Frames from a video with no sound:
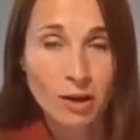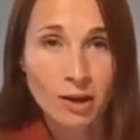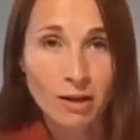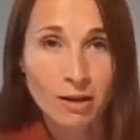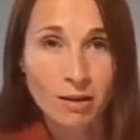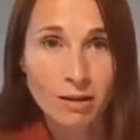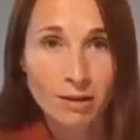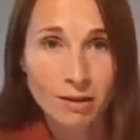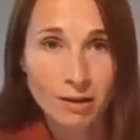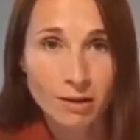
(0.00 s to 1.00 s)
in
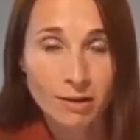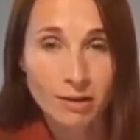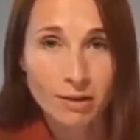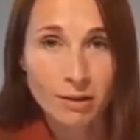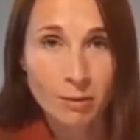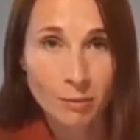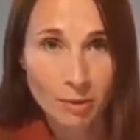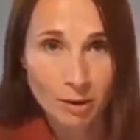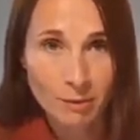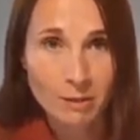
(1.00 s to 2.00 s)
the
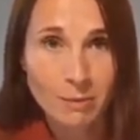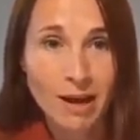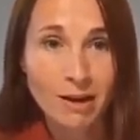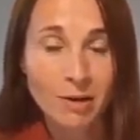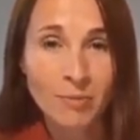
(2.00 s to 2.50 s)
pyramid pack.